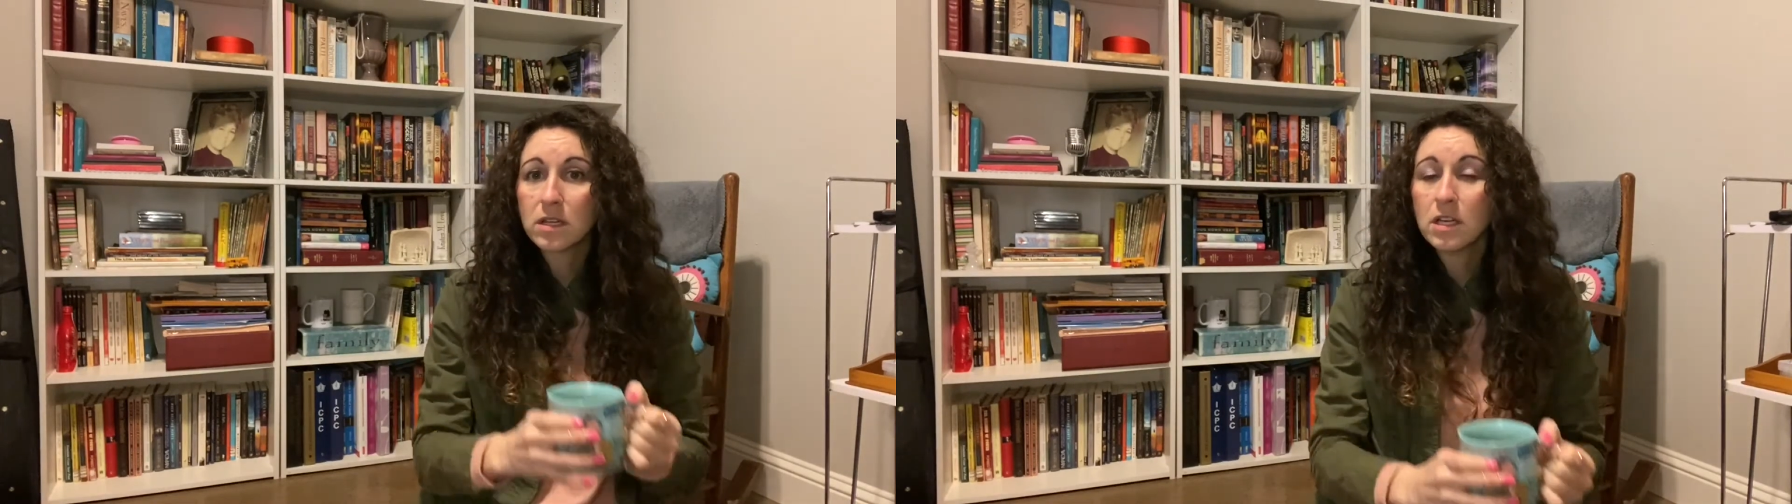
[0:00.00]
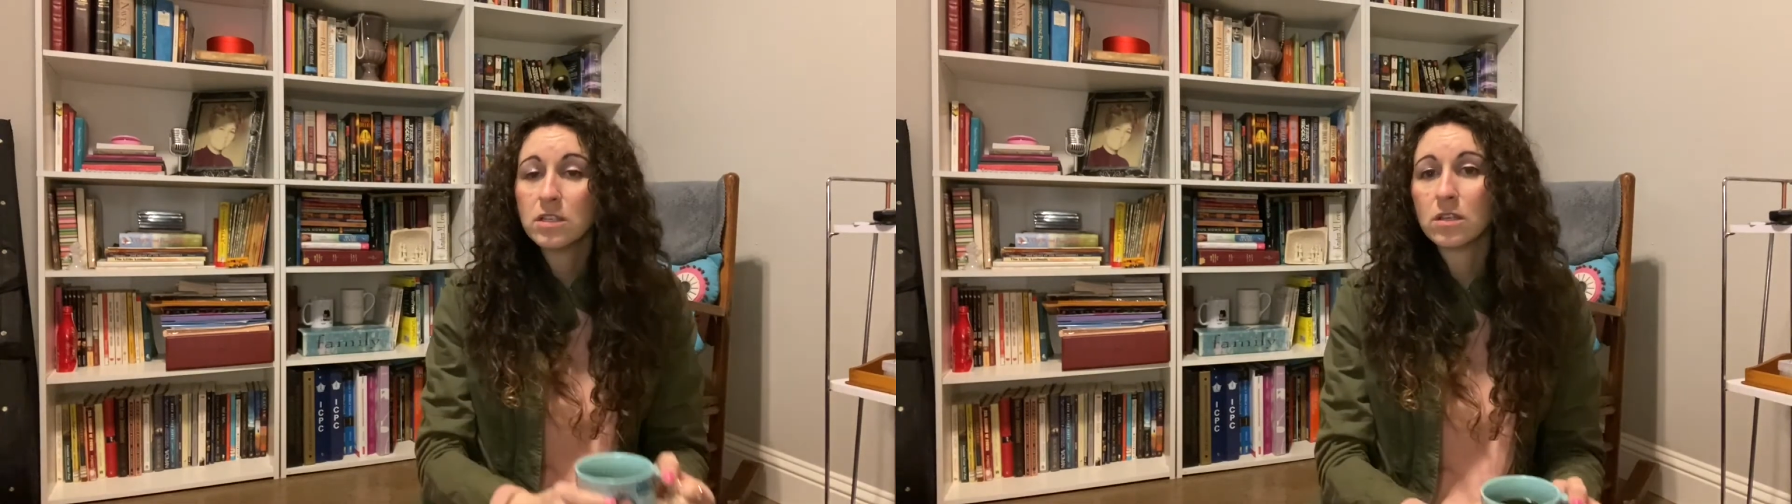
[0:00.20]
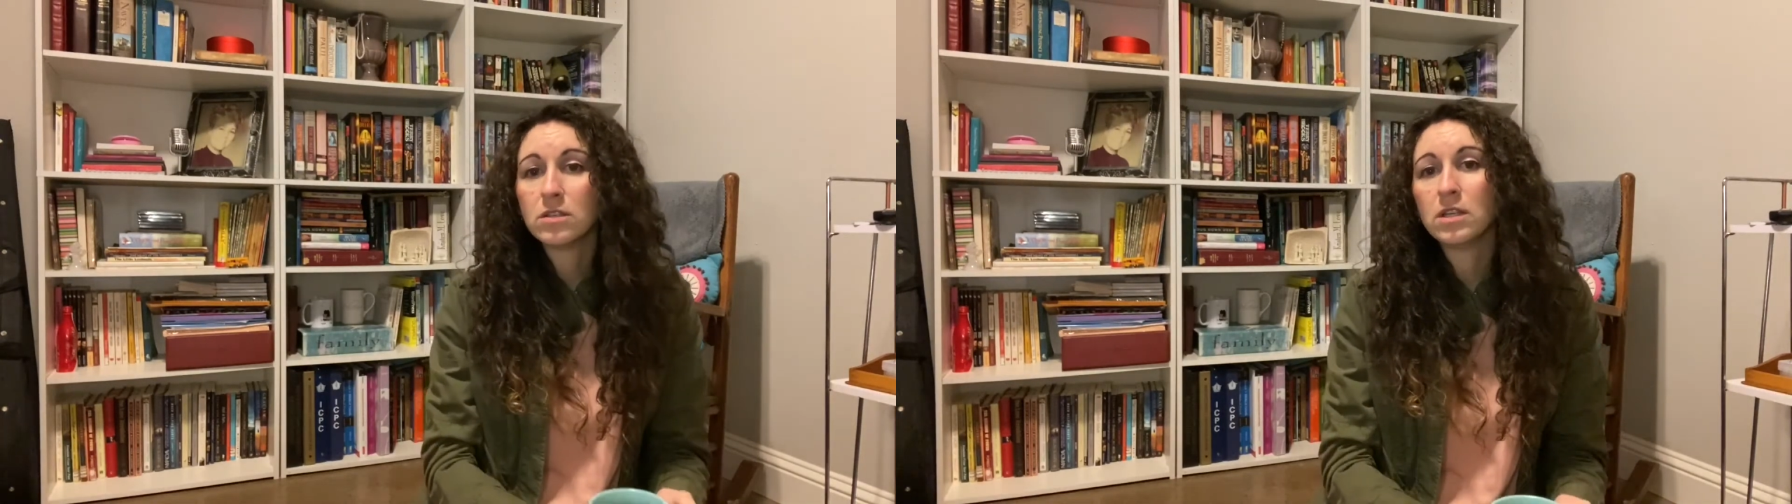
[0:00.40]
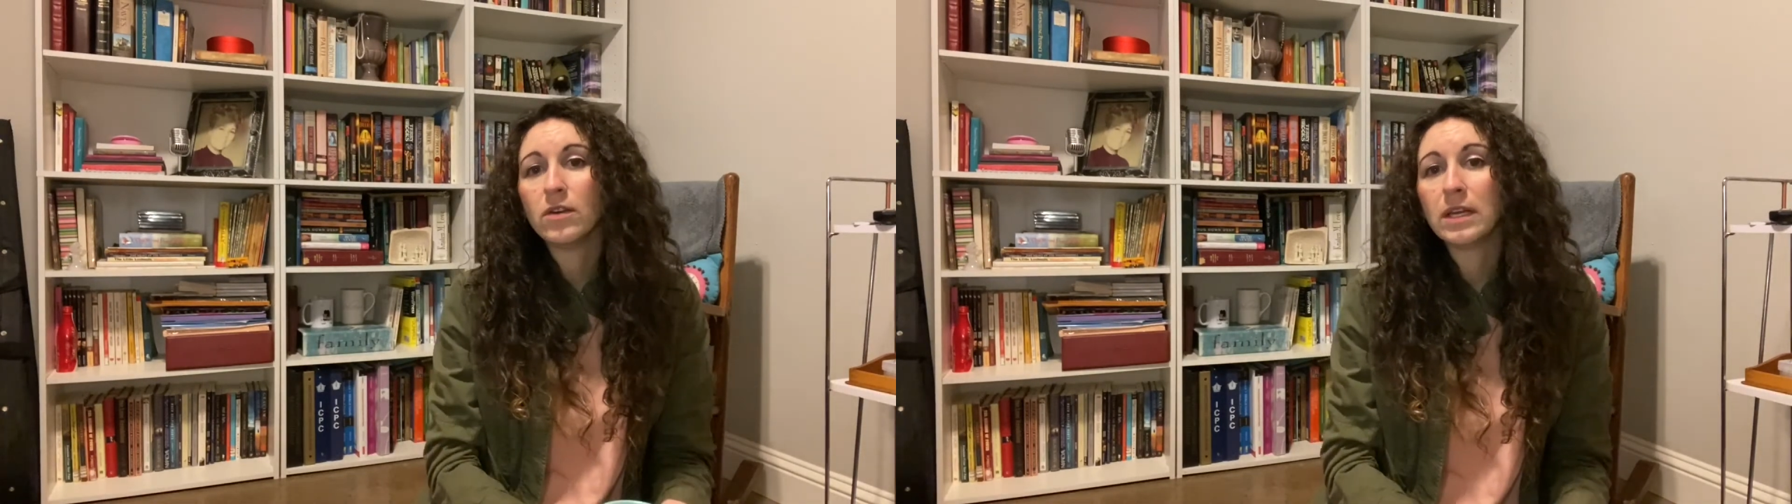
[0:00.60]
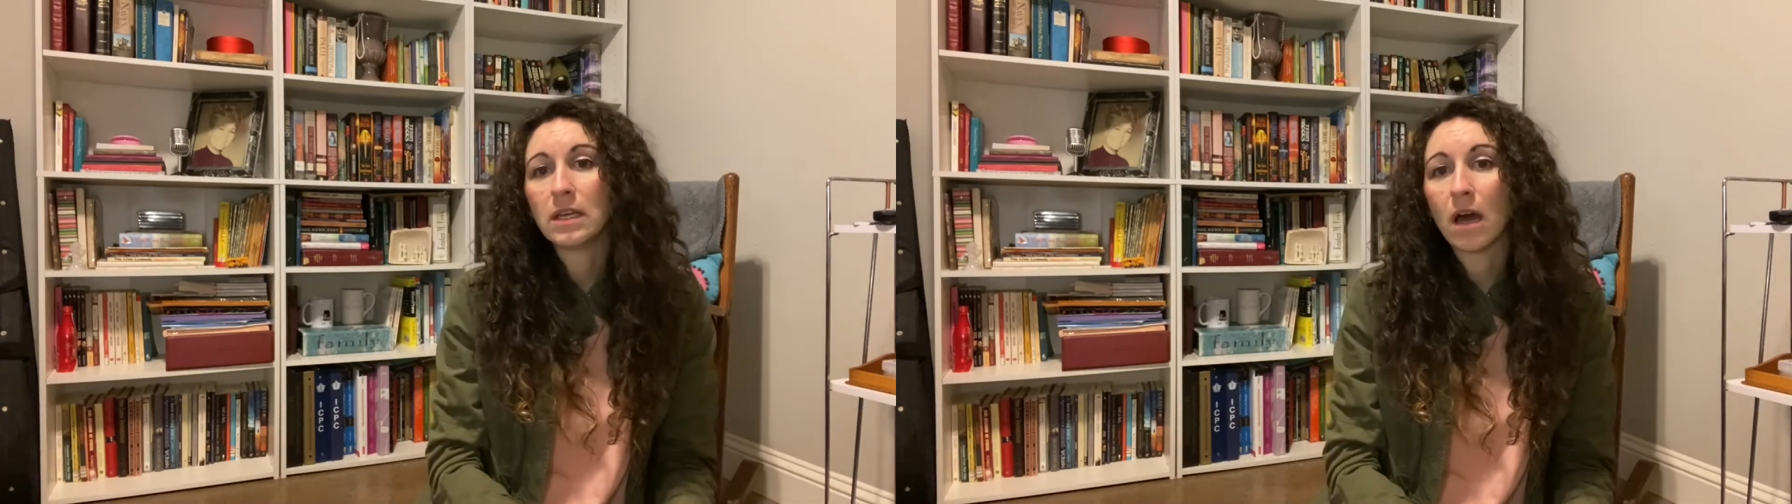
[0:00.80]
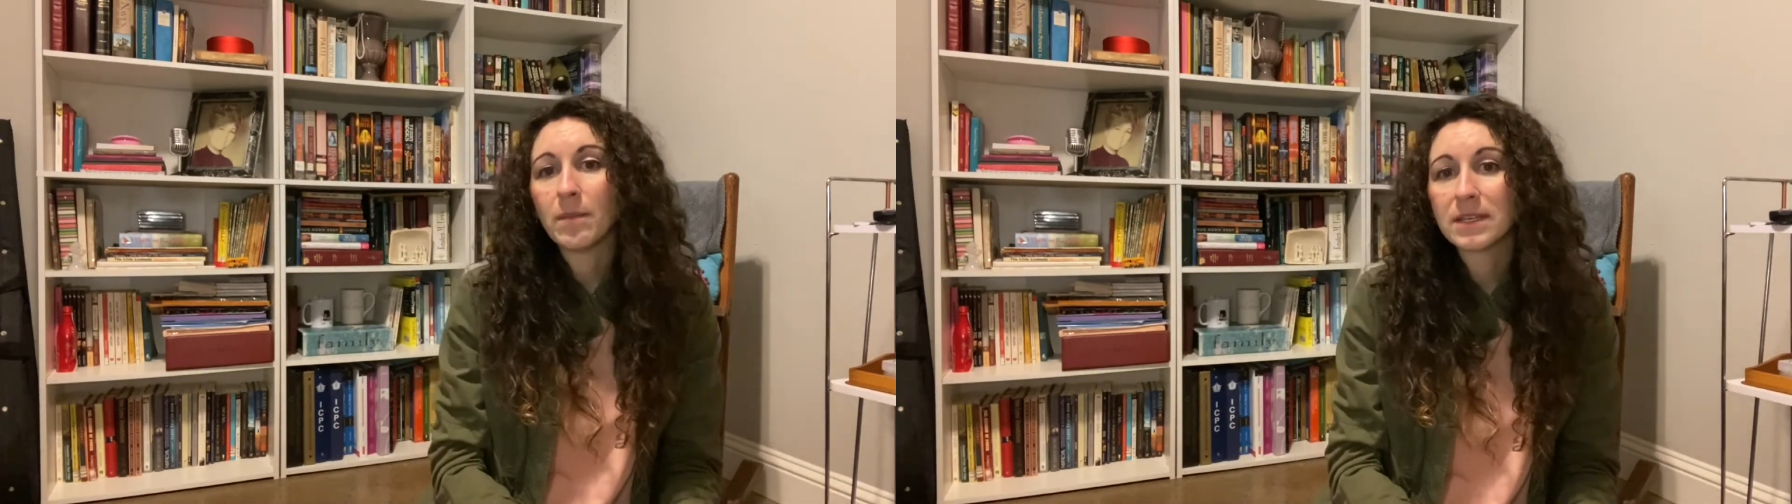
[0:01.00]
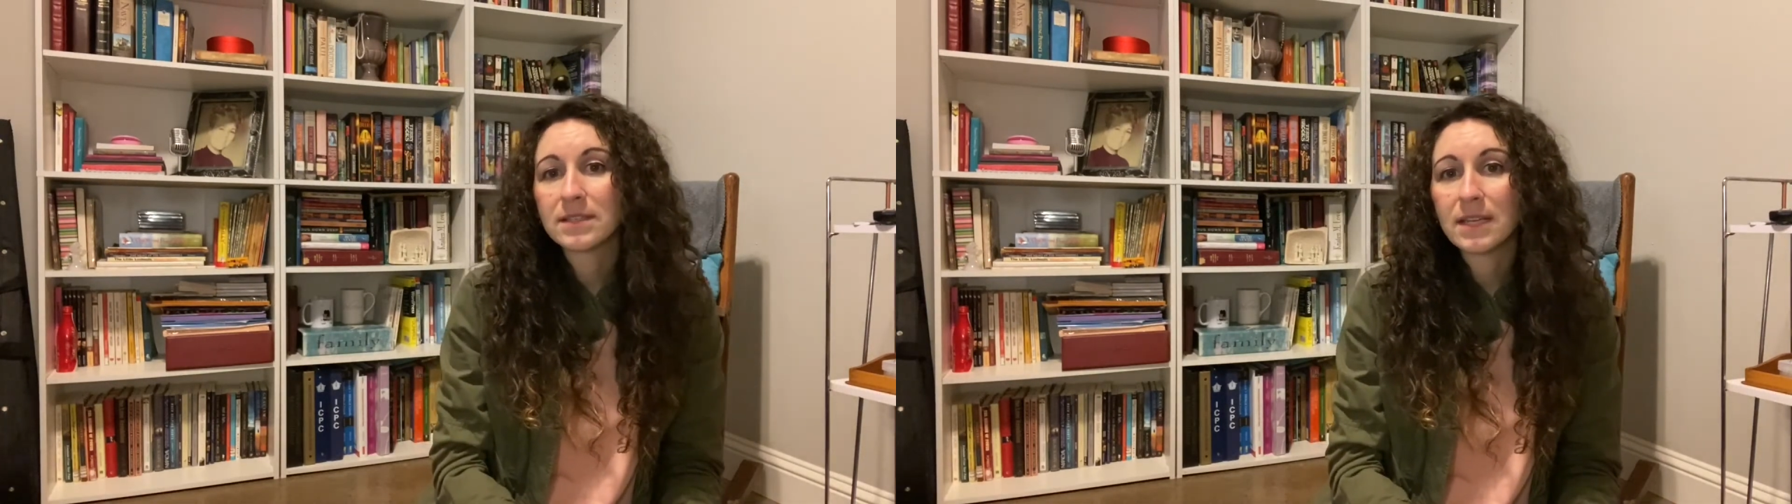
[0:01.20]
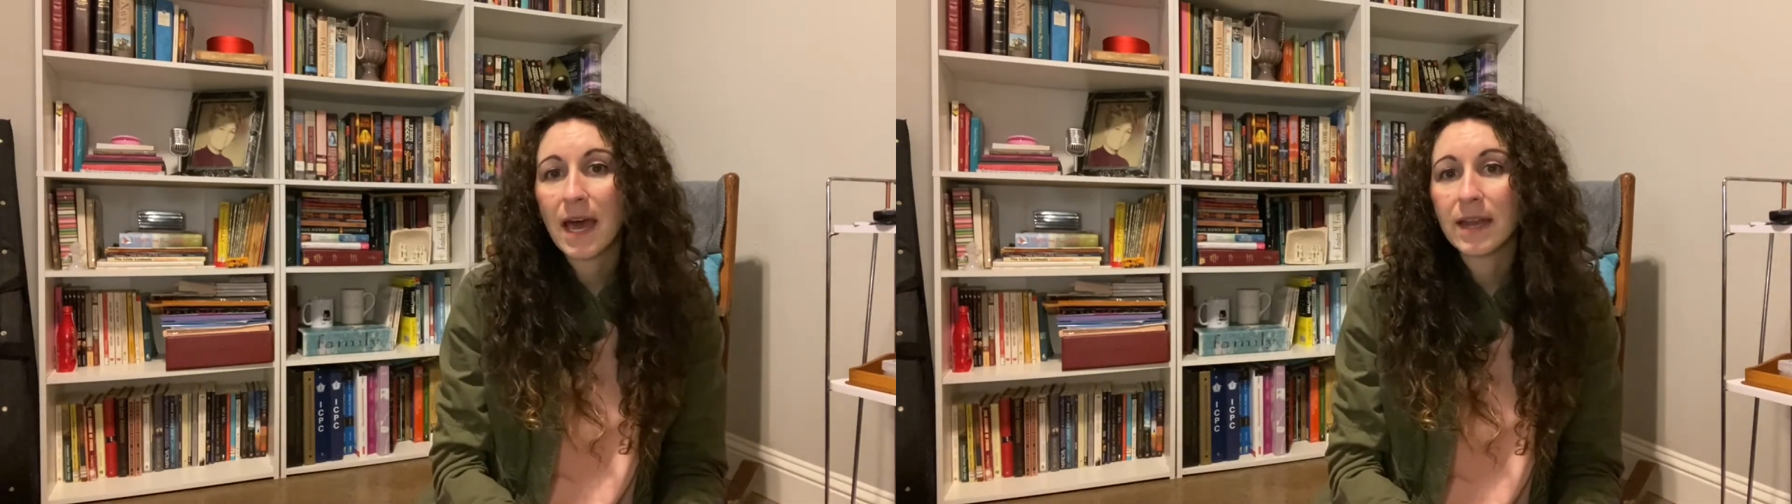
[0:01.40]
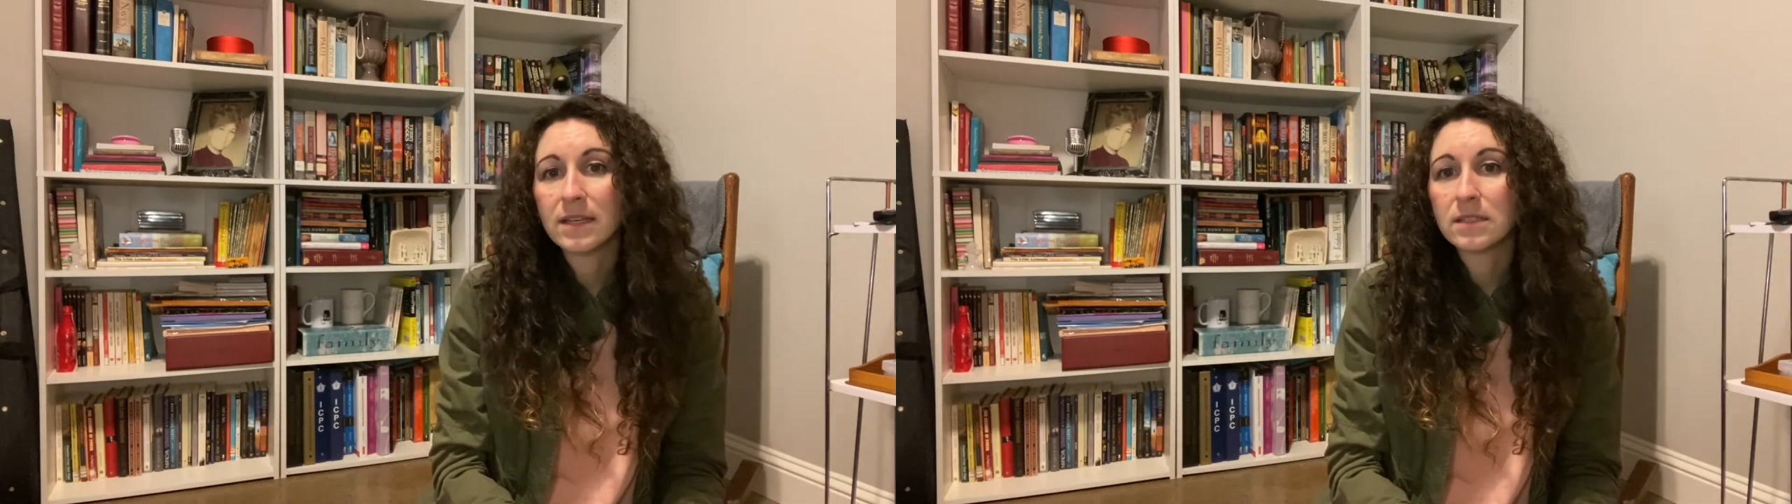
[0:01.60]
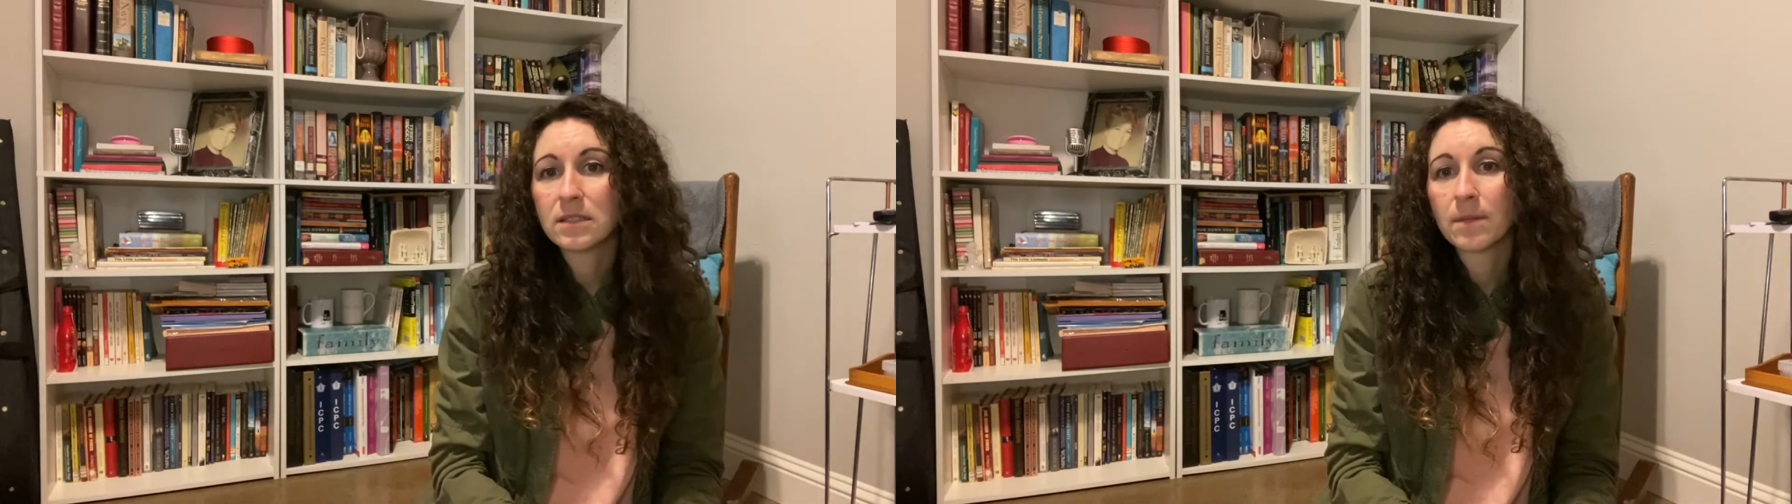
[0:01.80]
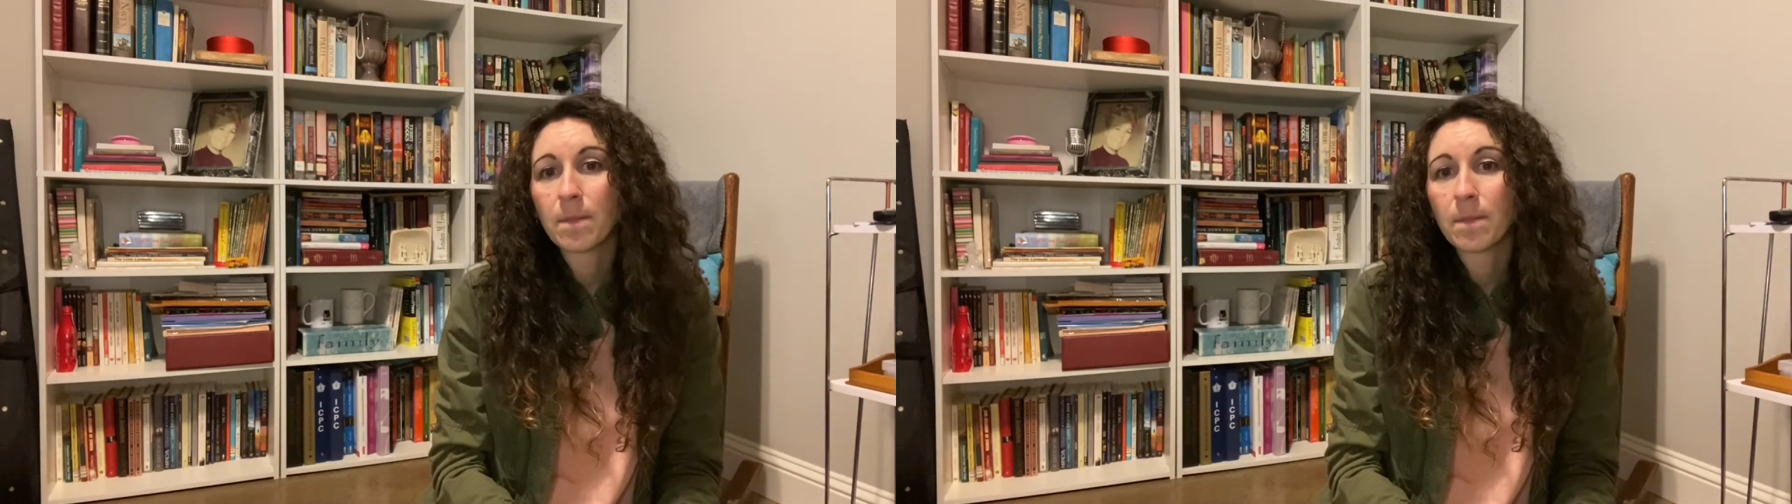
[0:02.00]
socioeconomic status.